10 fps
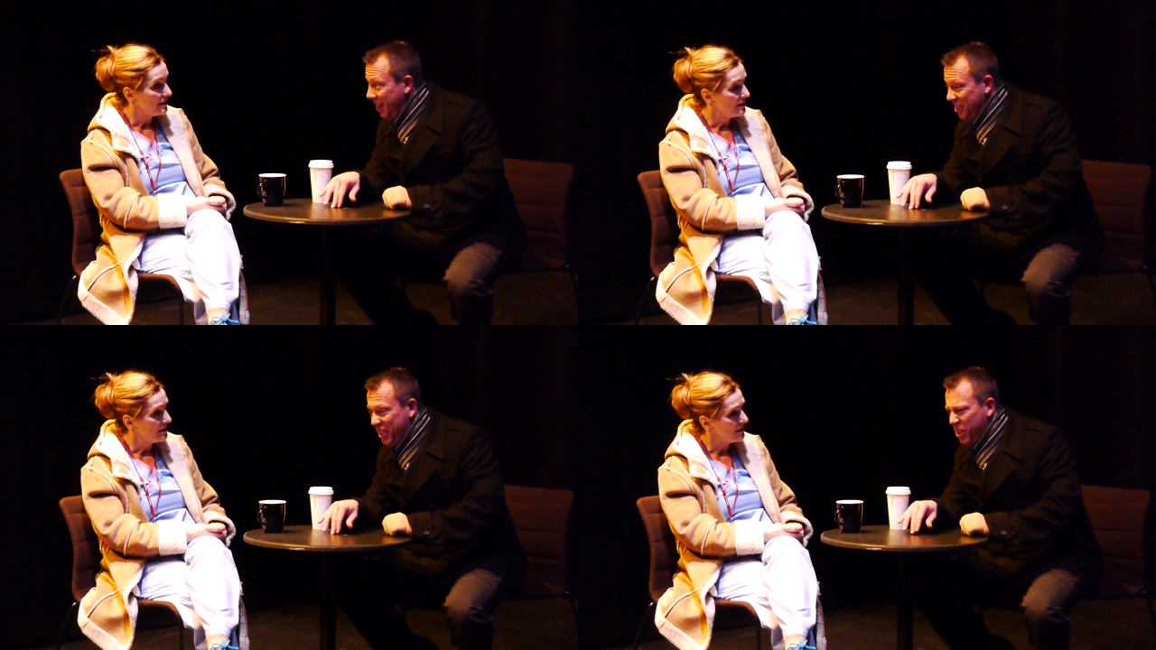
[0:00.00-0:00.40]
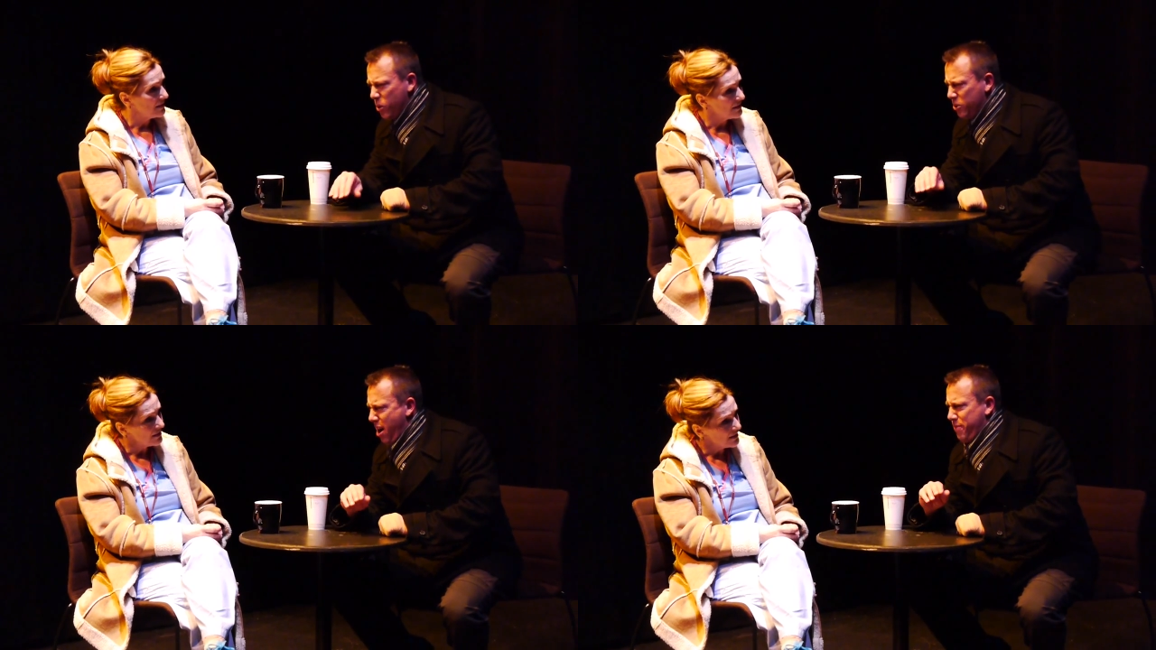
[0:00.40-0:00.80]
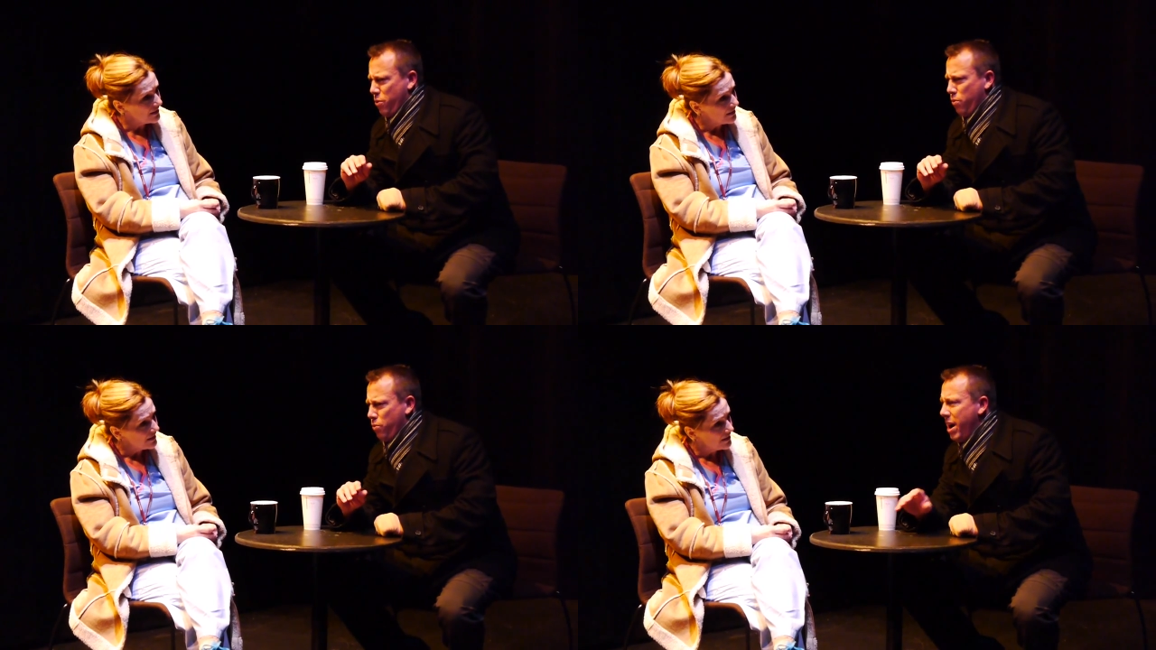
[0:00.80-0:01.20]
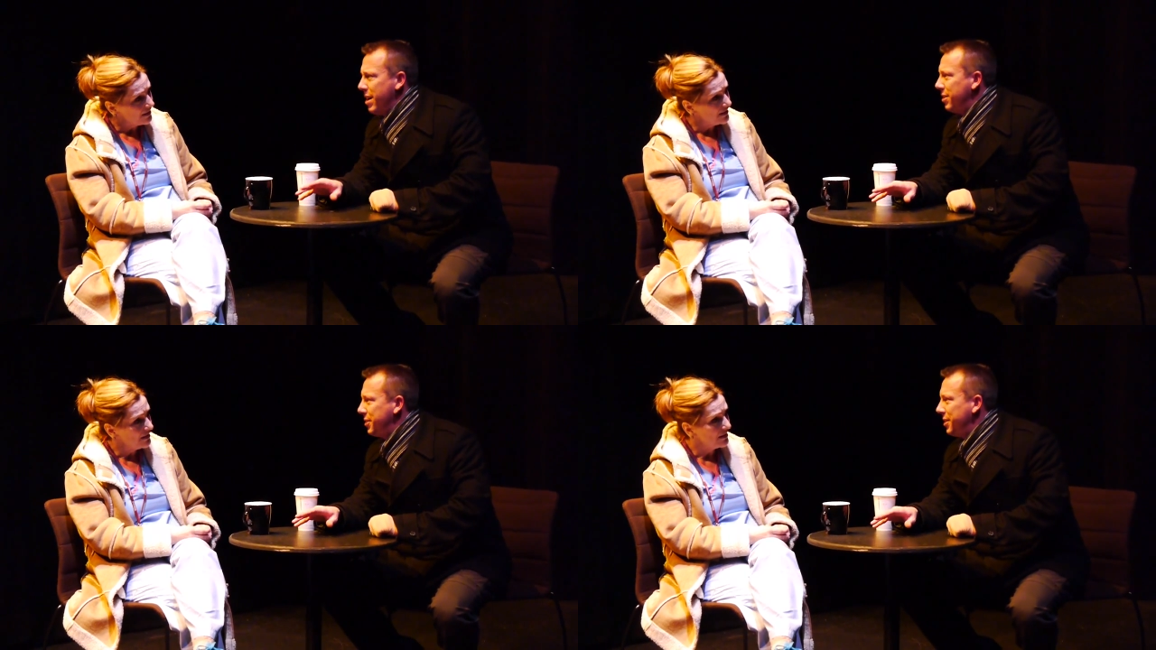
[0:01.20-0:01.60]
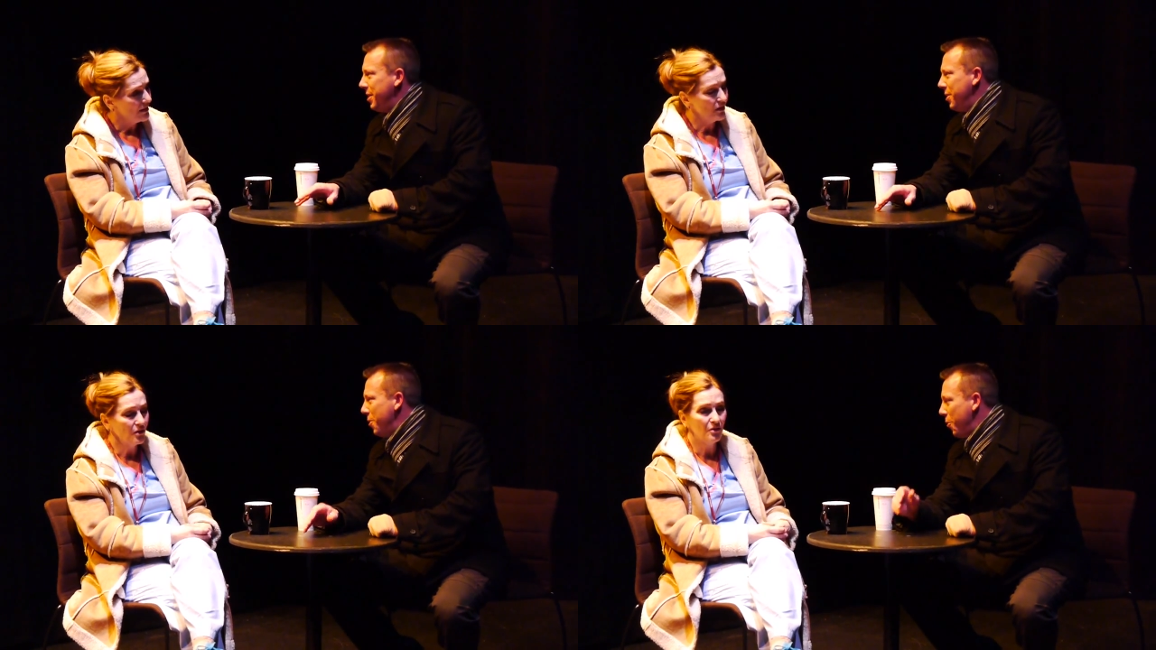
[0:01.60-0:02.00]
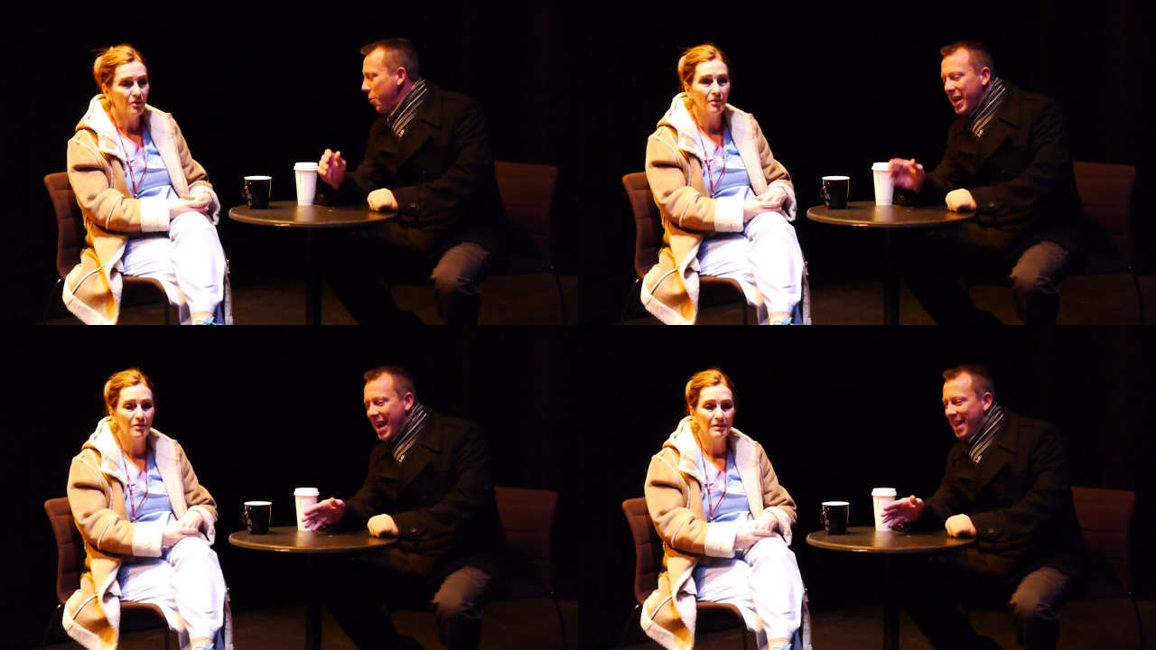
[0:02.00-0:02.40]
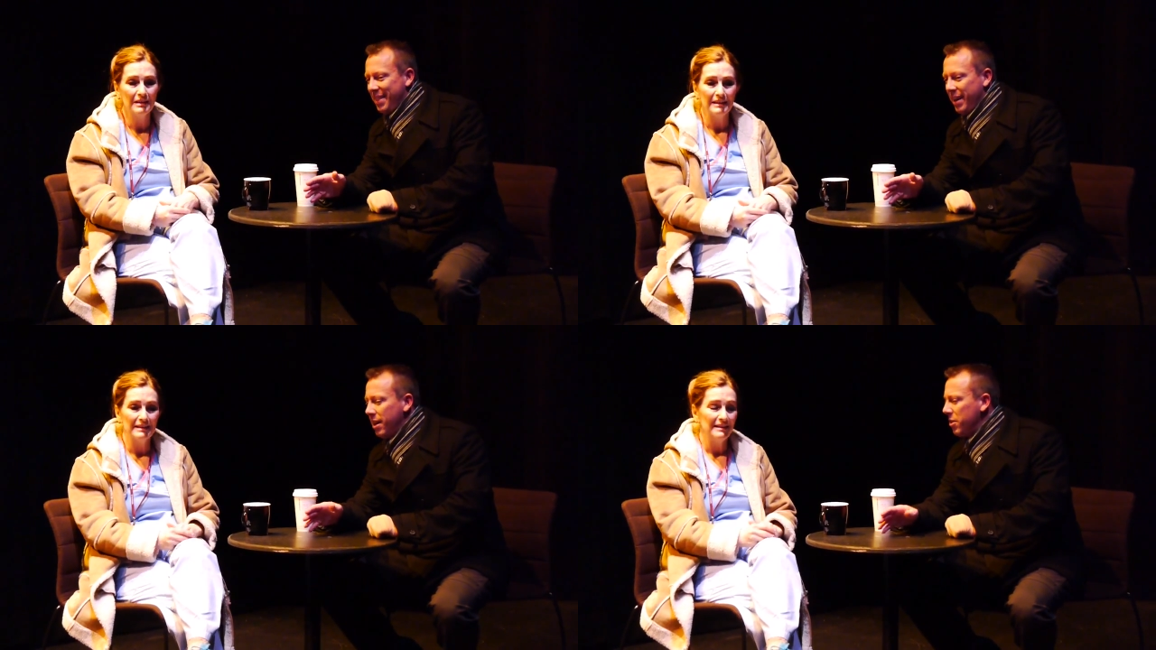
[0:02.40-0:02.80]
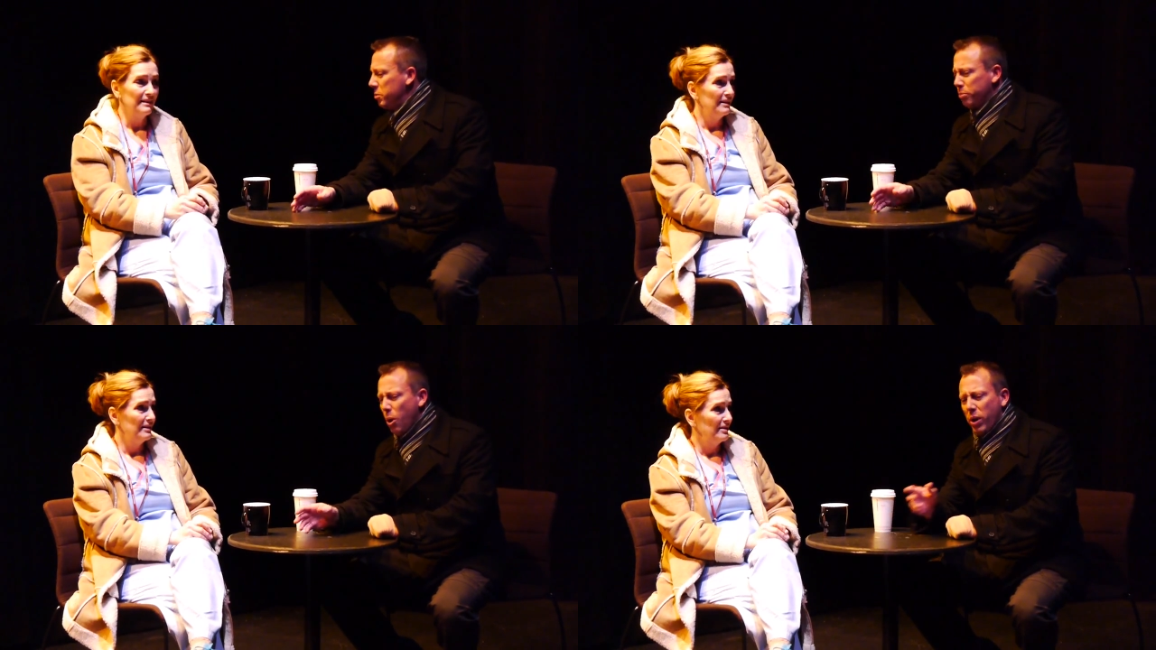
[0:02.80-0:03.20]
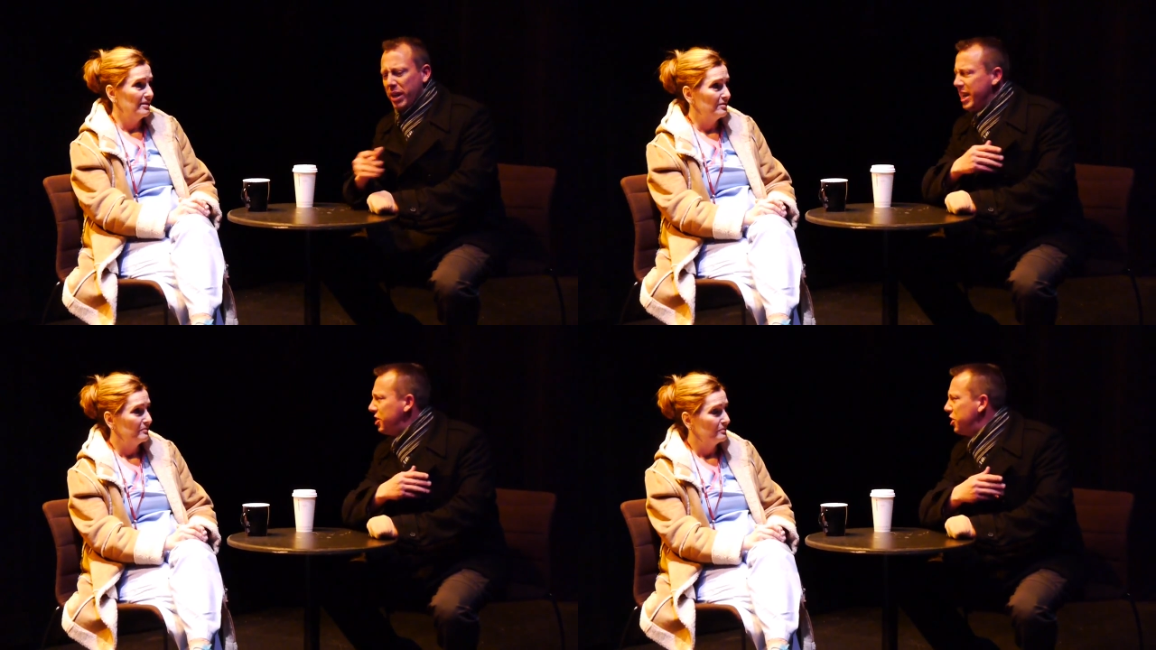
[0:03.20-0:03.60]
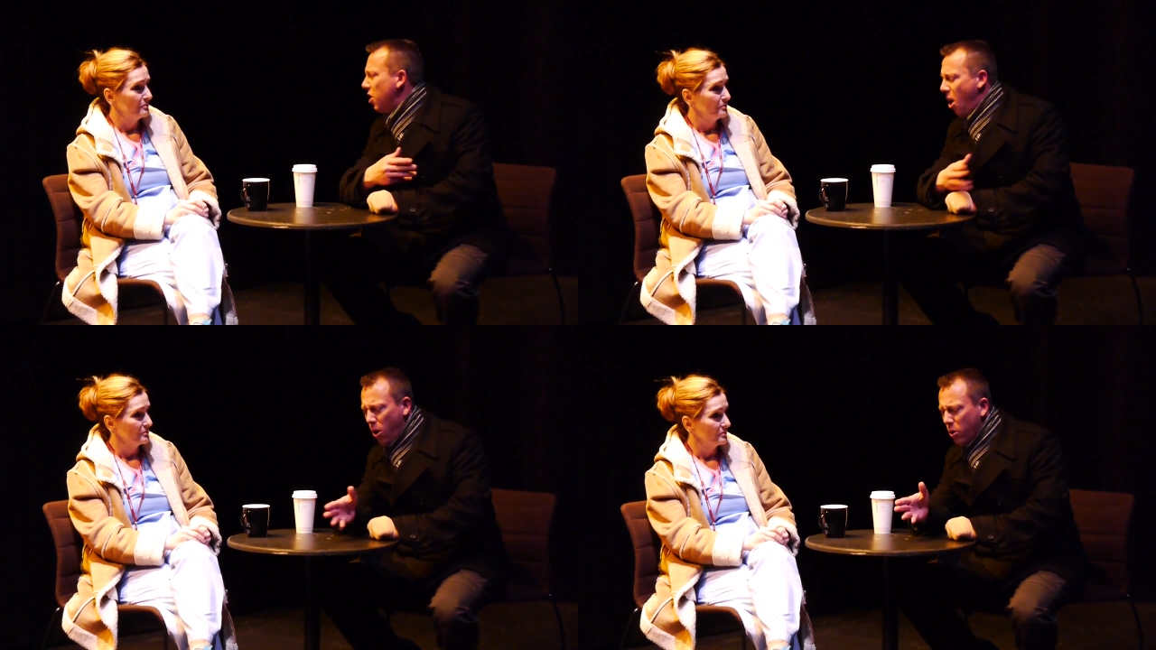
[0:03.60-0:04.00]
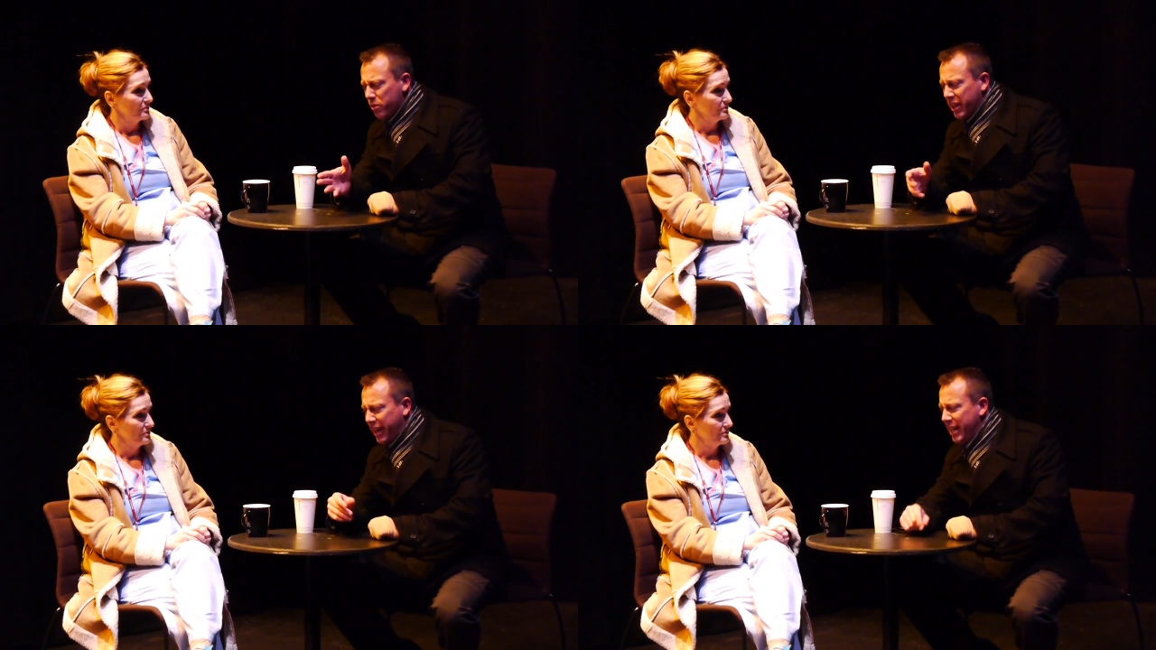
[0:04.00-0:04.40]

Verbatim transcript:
Speaker 1: Right? She goes off the rails. We get there, there's broken dishes all over the